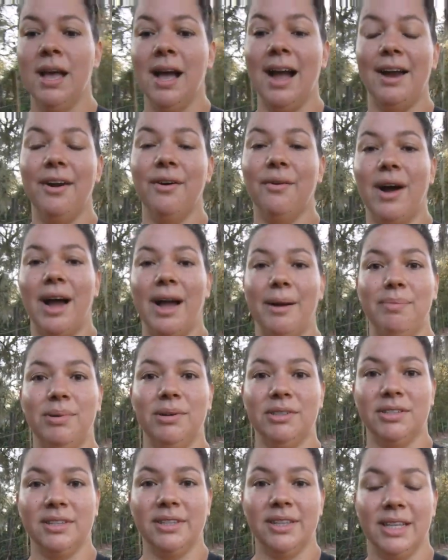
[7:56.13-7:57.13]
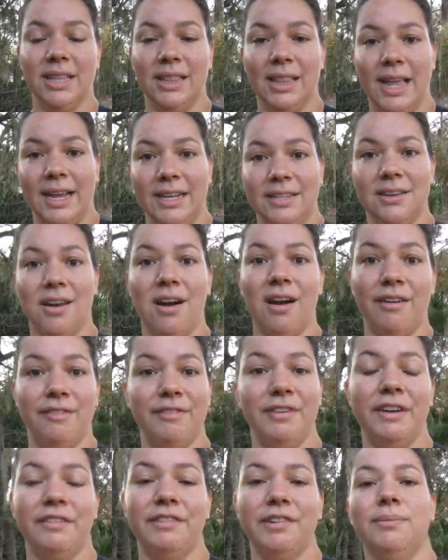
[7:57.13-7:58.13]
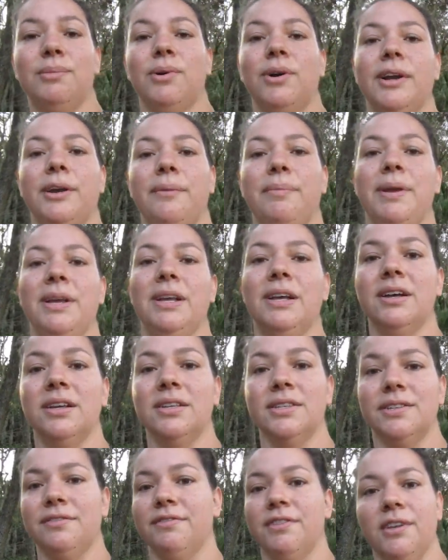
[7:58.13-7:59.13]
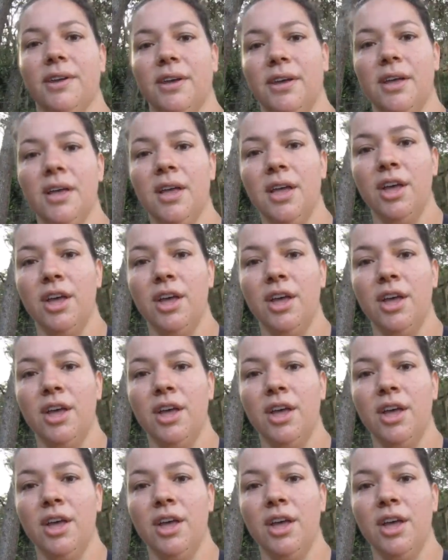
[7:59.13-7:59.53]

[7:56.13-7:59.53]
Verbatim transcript: I know I personally liked coffee every morning because of the